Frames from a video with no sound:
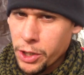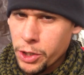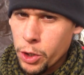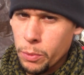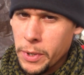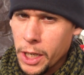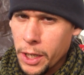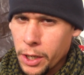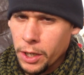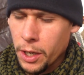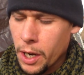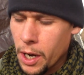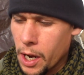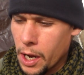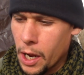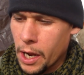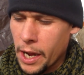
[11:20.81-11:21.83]
is like
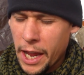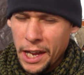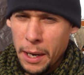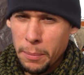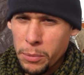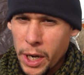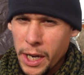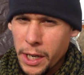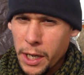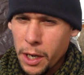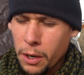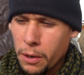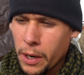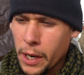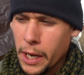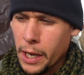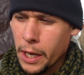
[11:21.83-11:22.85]
2-meter ham
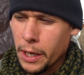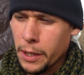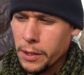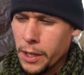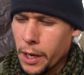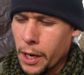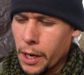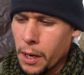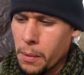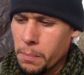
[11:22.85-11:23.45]
radio and